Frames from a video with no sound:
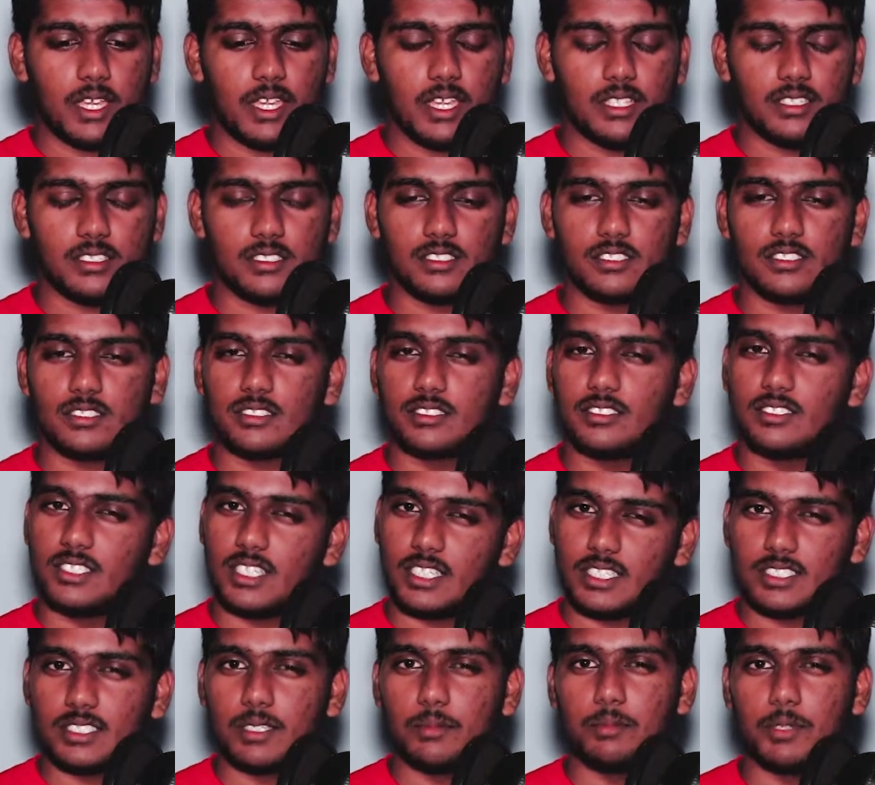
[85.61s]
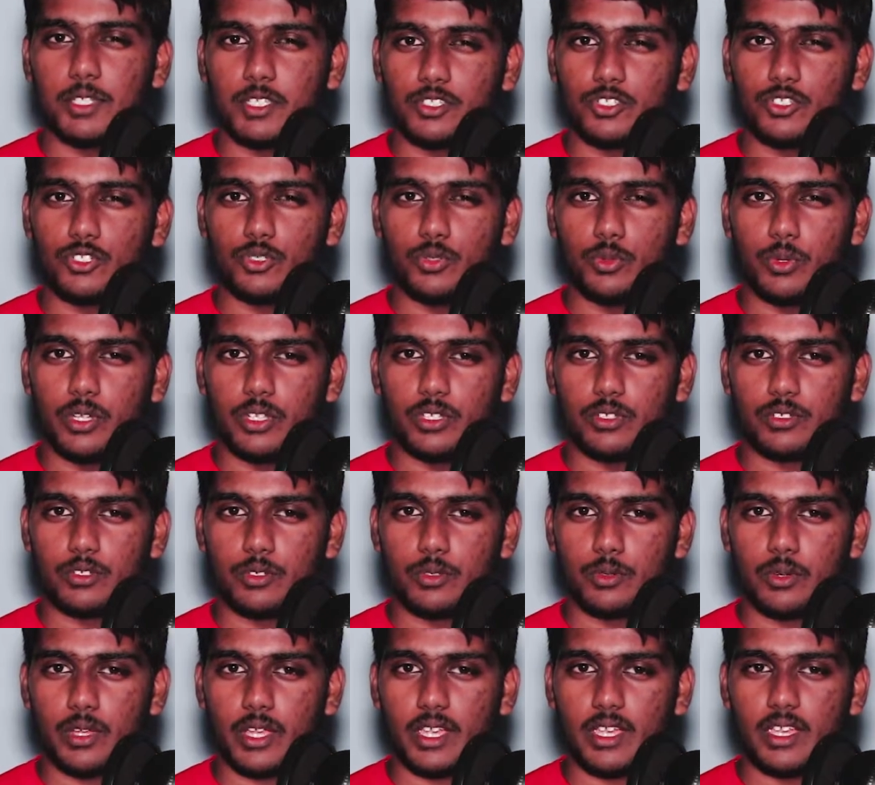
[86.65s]
it's just a bit too
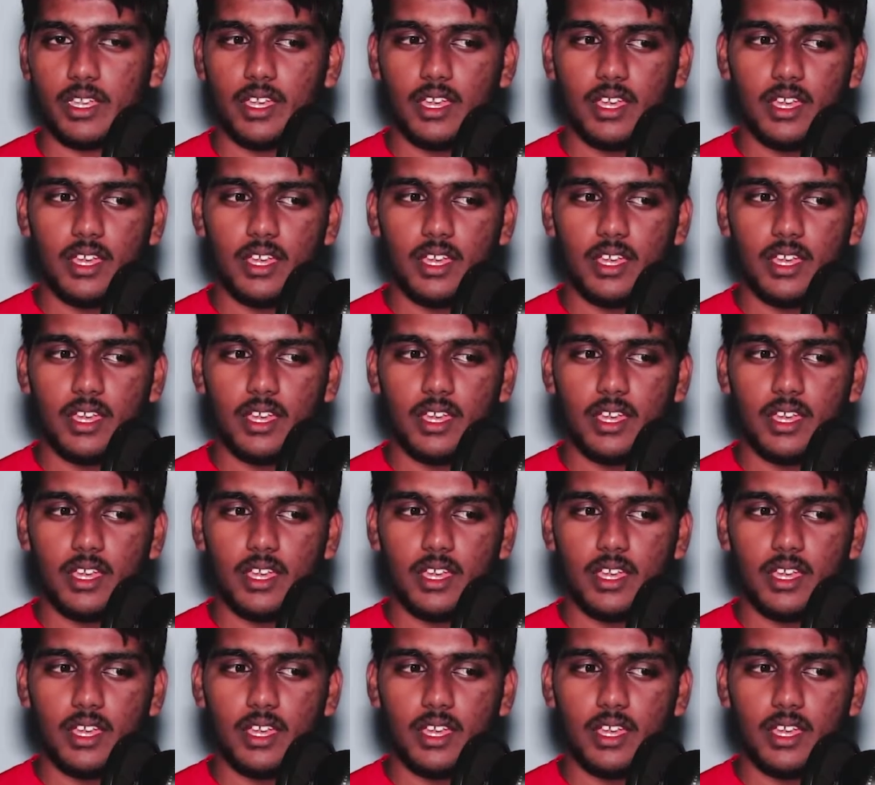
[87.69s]
intruding.